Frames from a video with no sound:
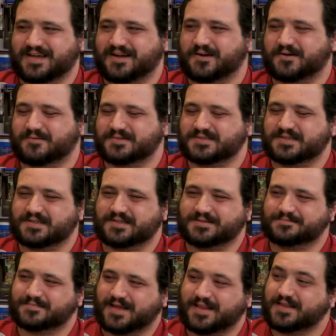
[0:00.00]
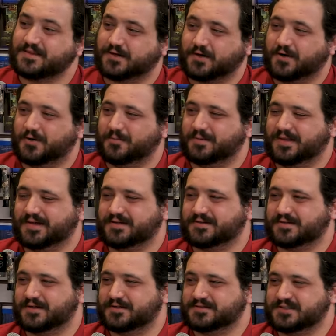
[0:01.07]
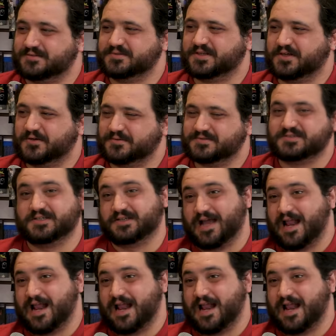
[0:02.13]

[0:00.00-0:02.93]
I heard it wasn't good. I like the girl who played her mm-hmm. though; she was cute, and she mm-hmm.